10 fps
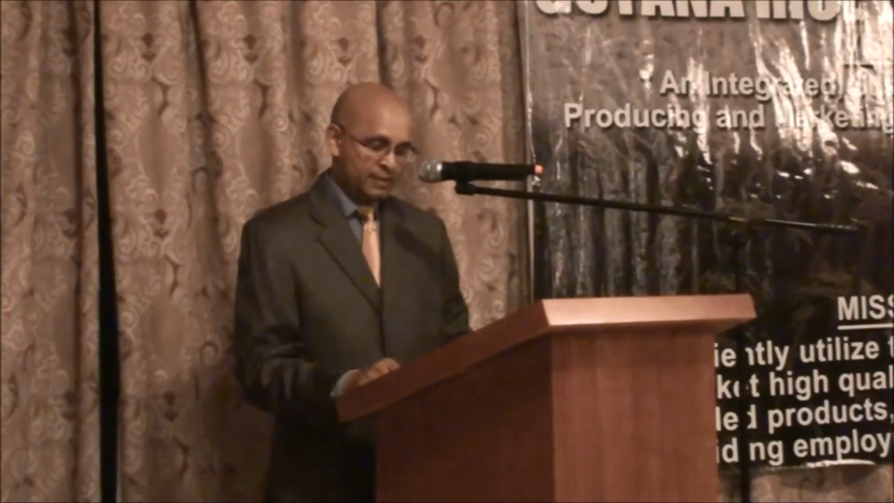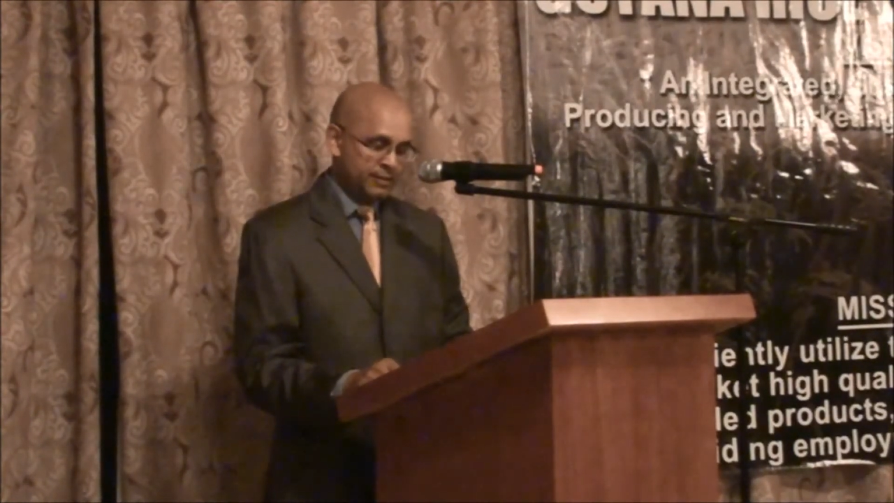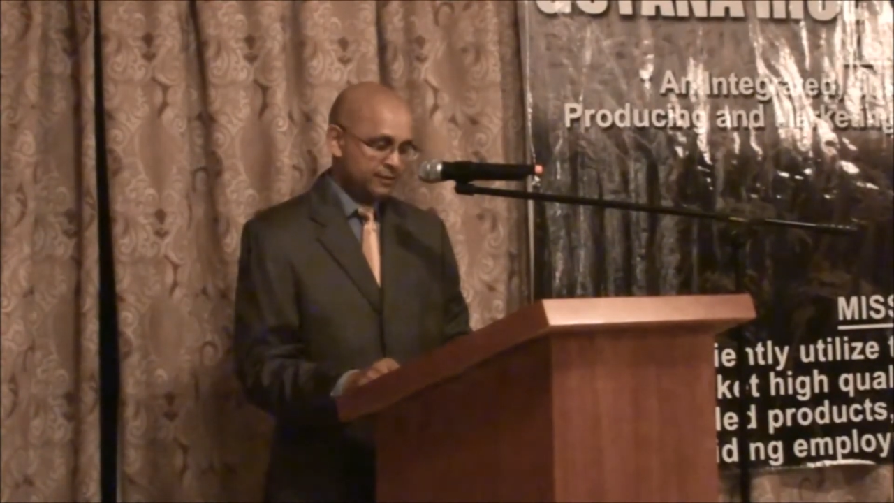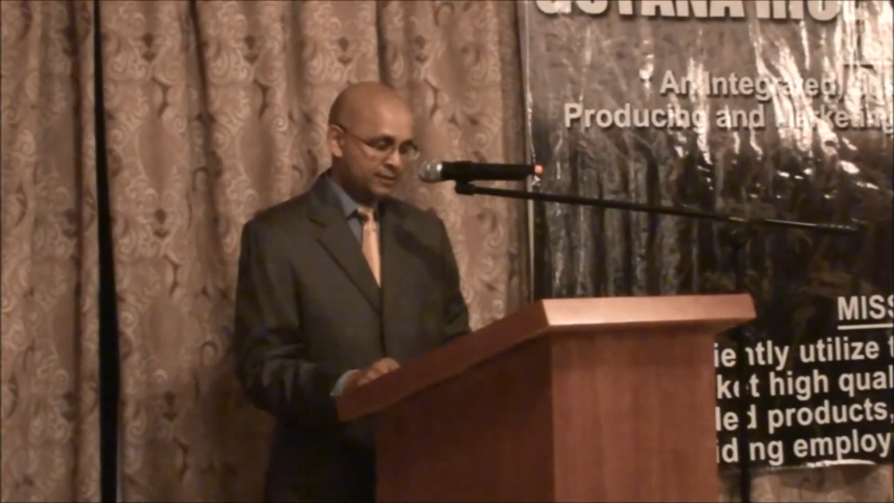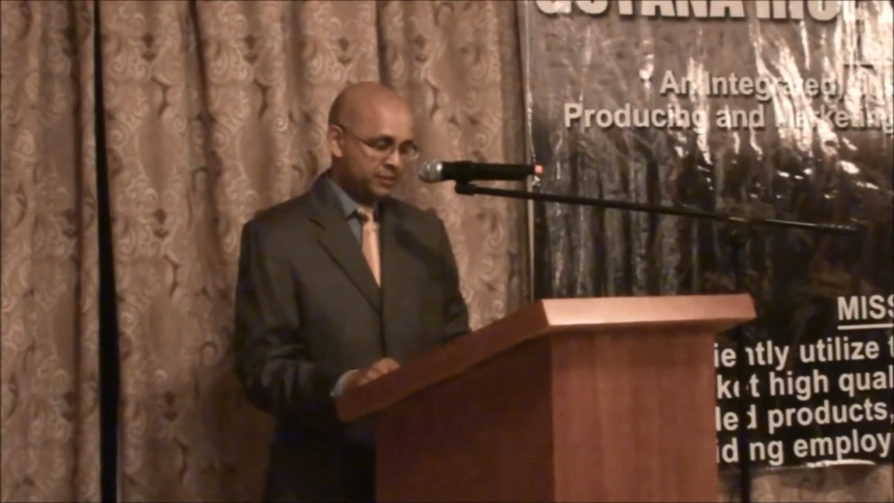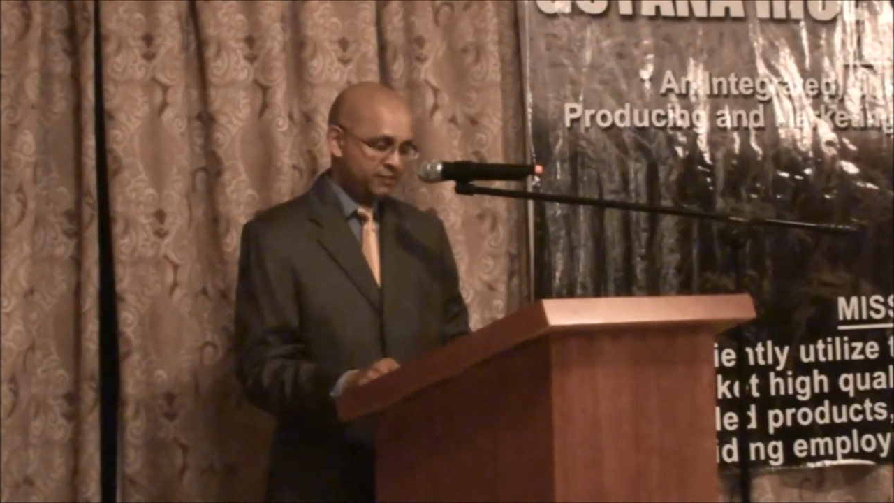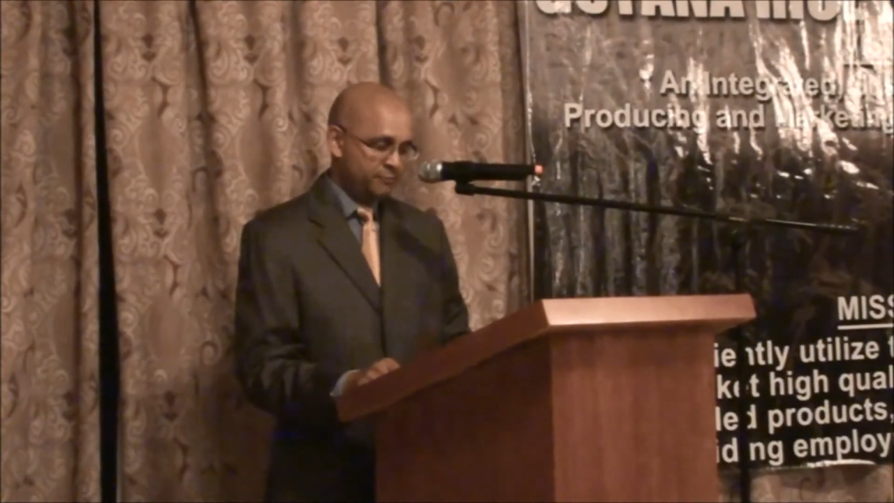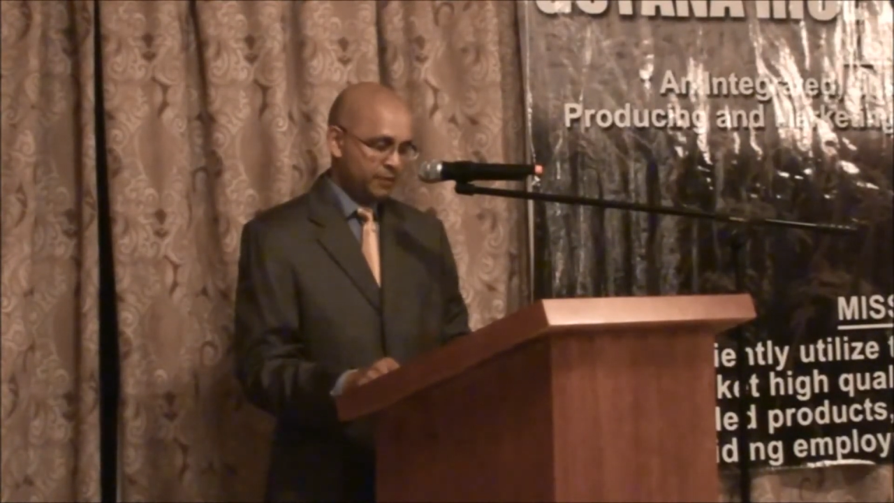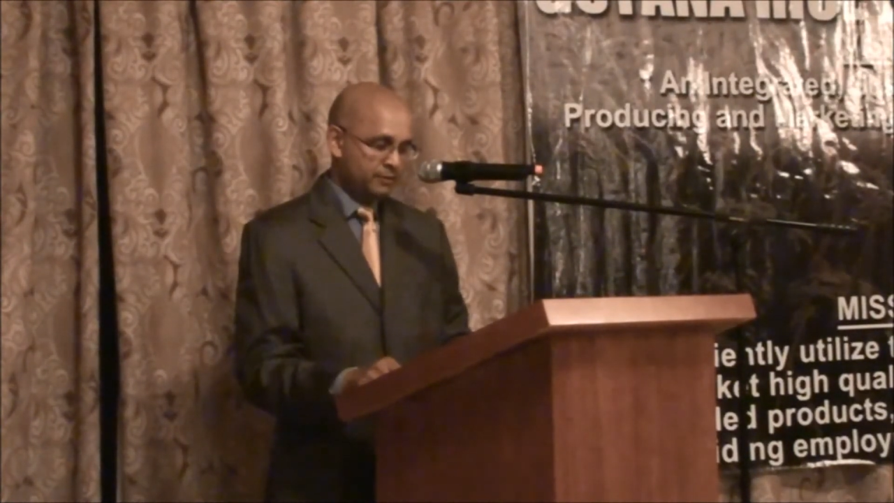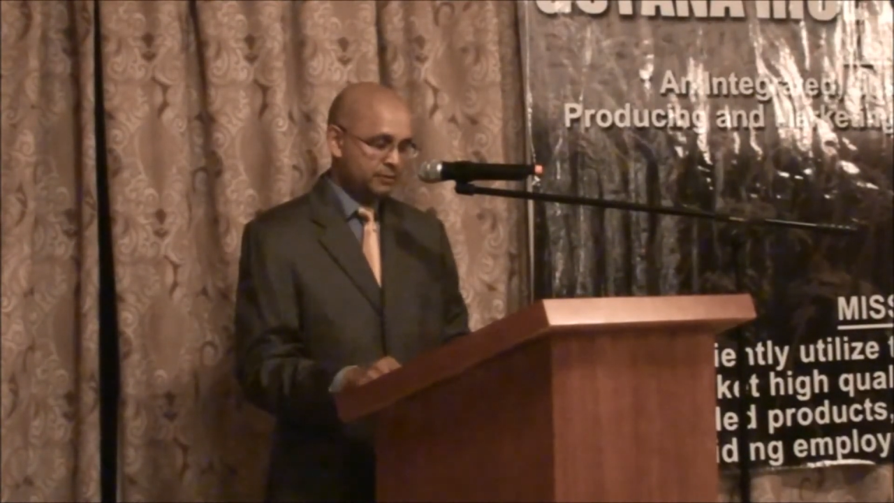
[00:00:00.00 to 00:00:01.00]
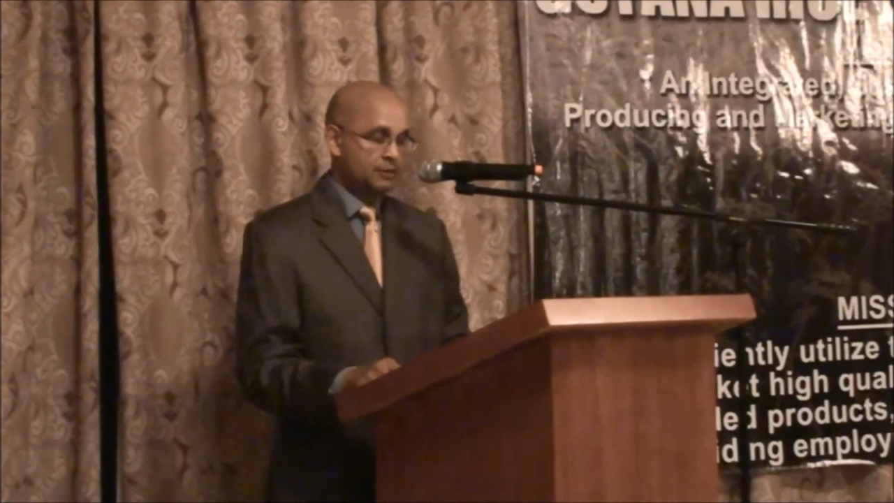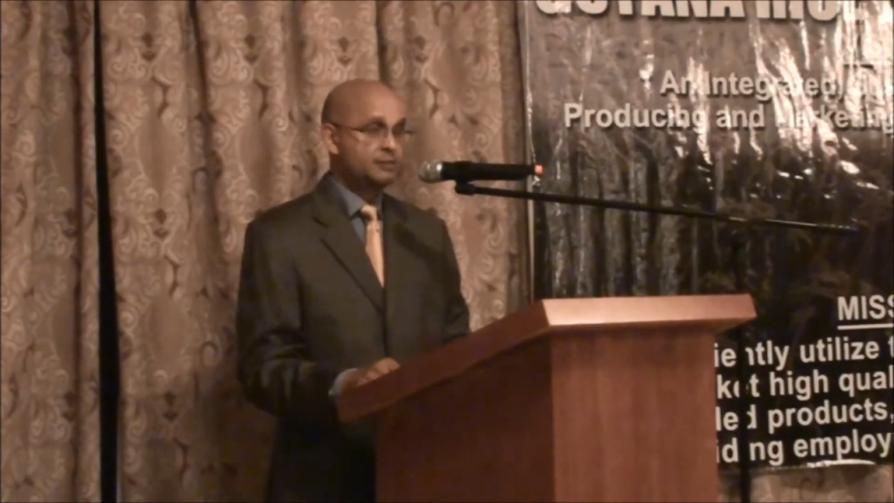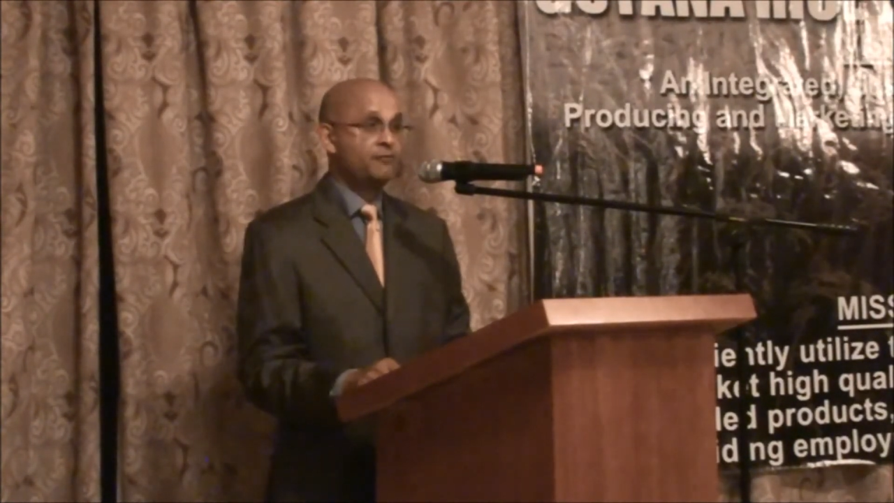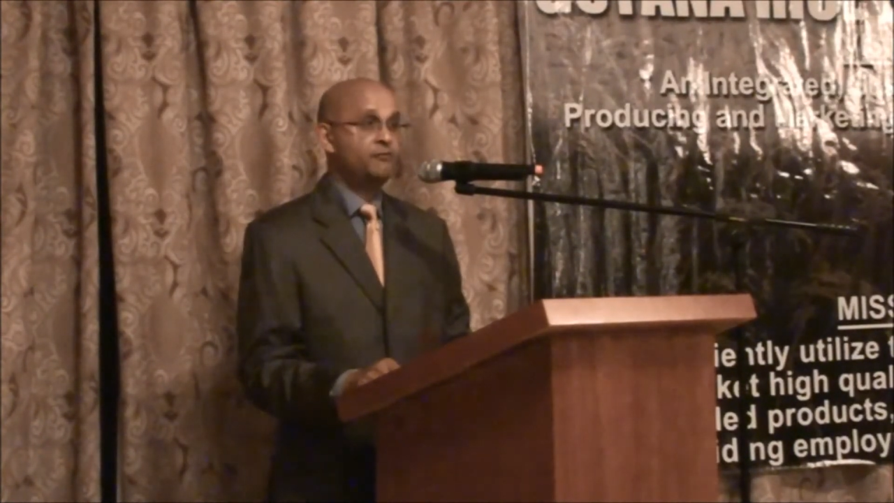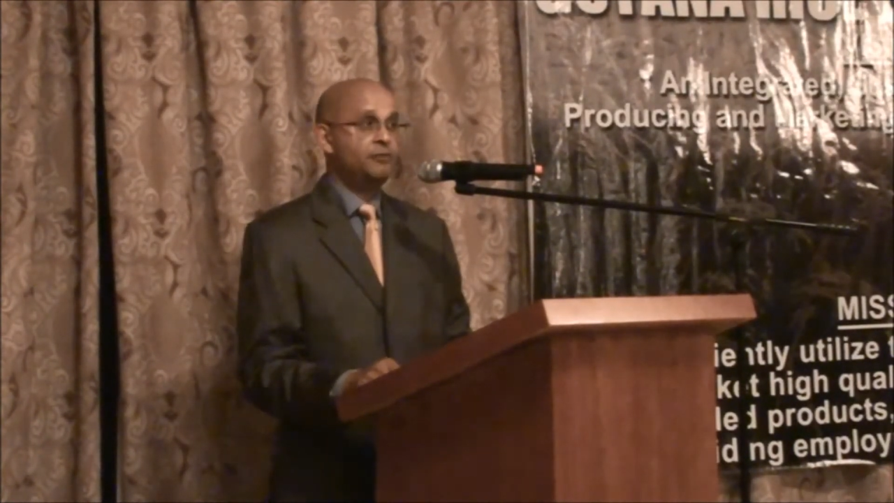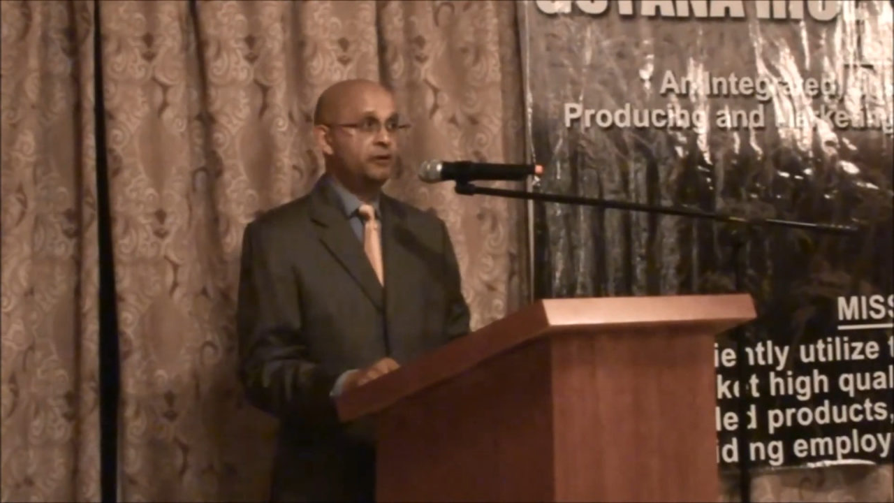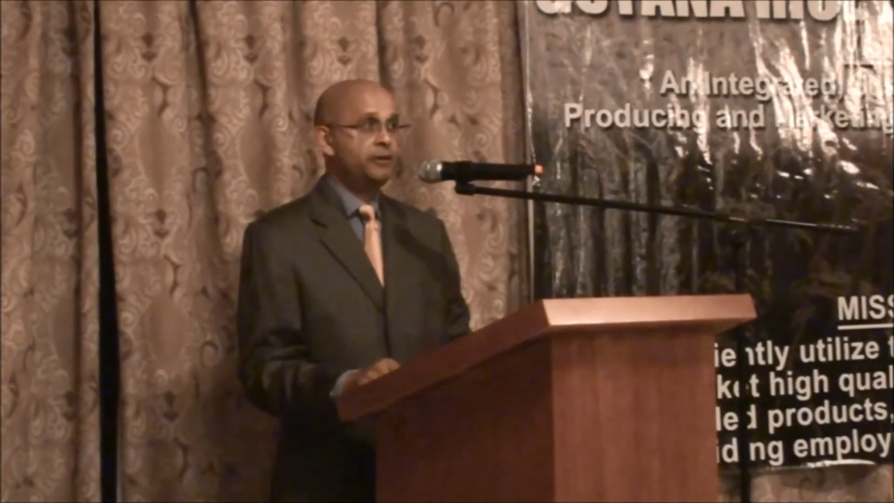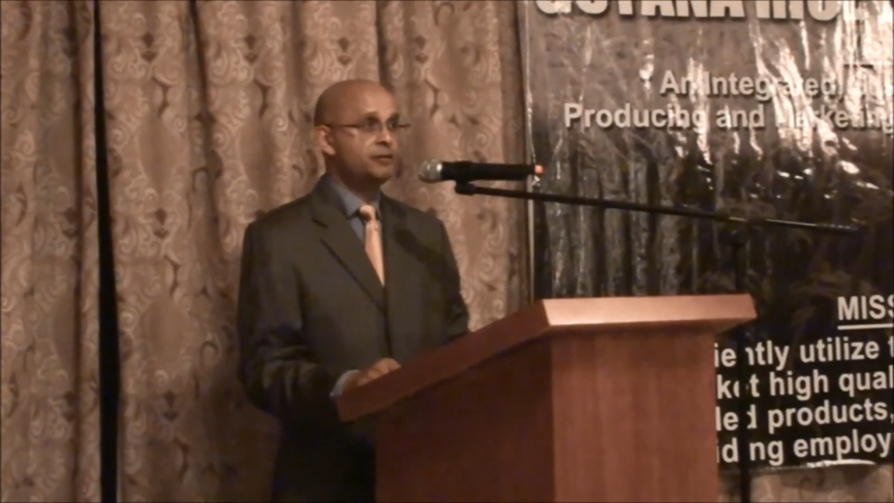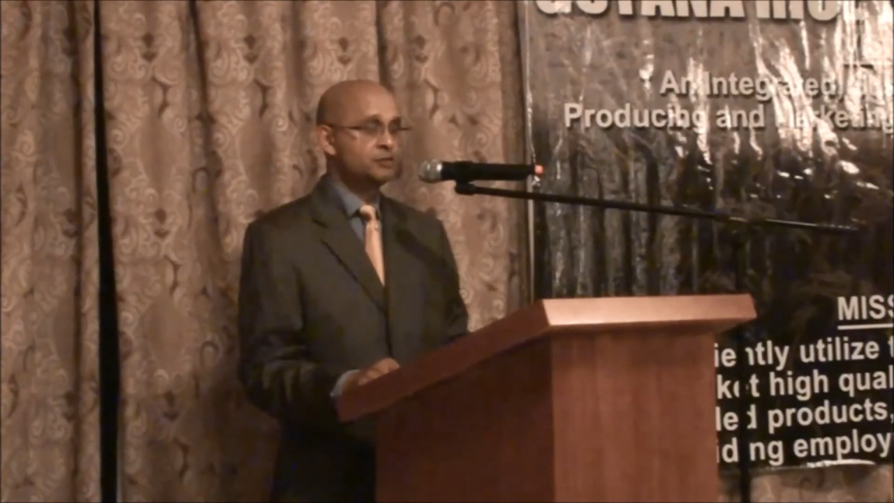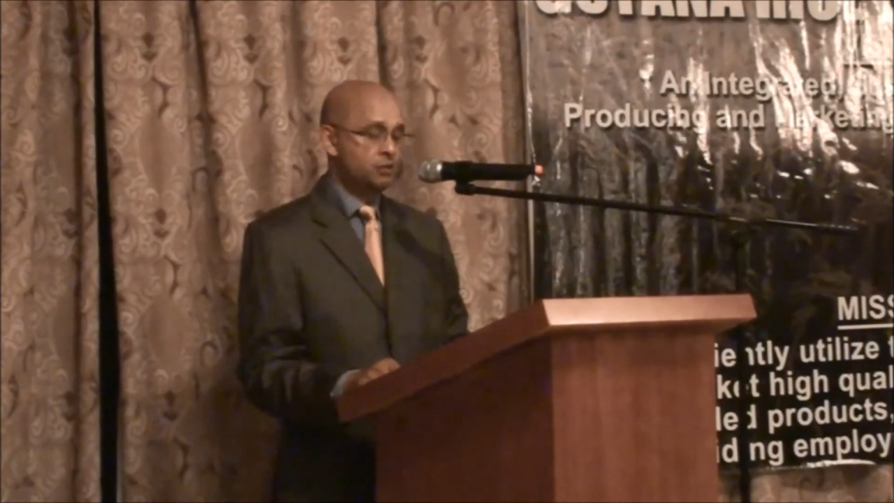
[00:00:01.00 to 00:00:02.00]
This achievement is a
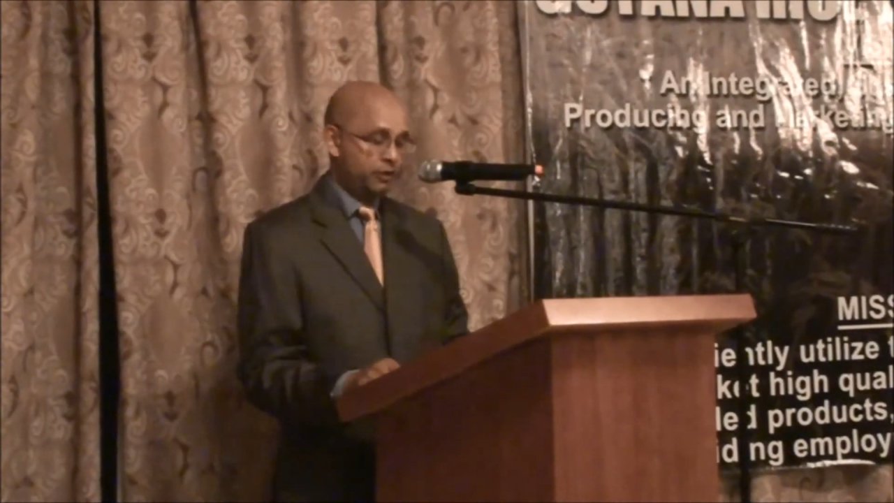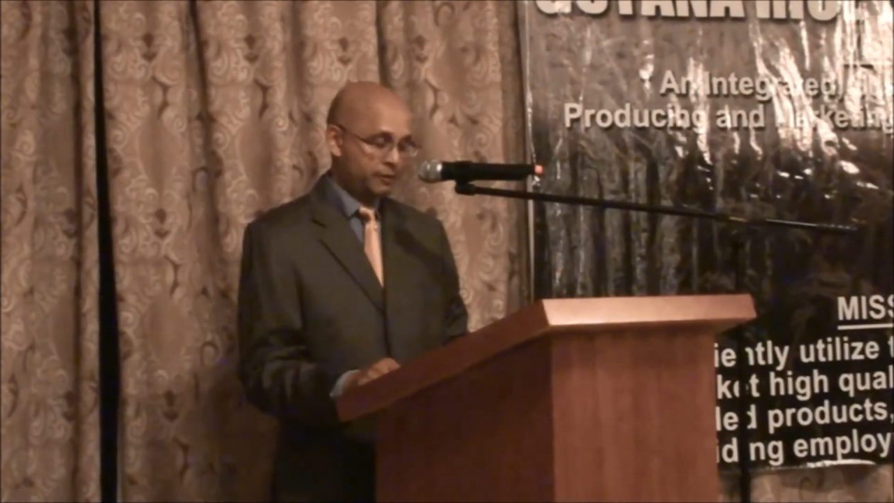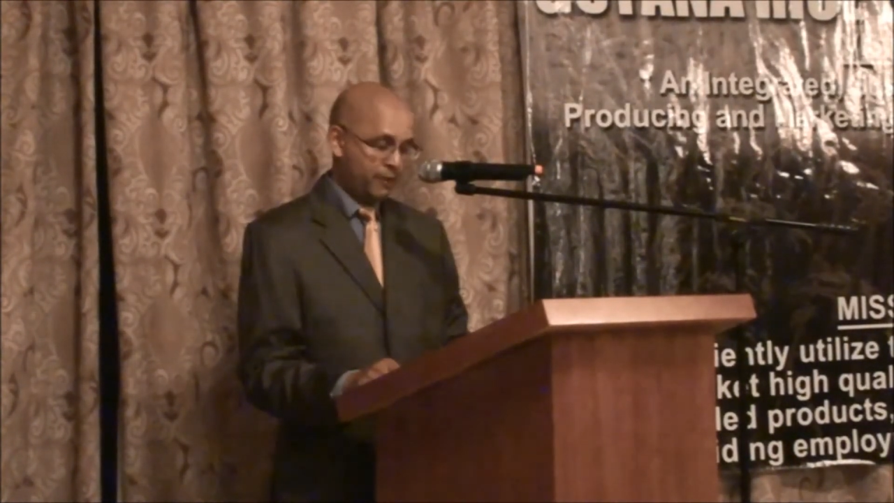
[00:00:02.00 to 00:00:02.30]
very historic